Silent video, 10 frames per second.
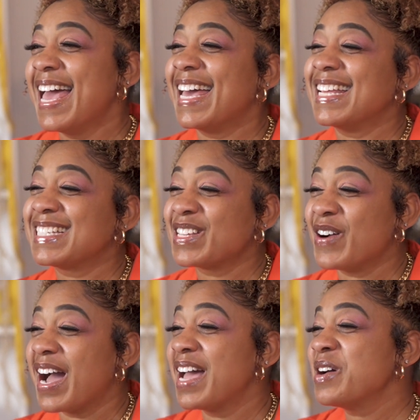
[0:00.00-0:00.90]
And
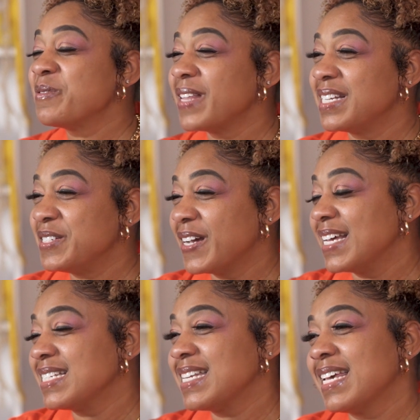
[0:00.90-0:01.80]
so I hope that you
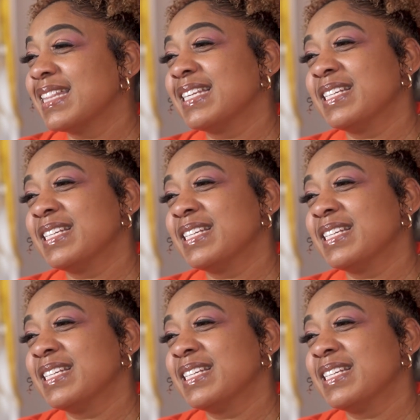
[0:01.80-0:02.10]
guys take the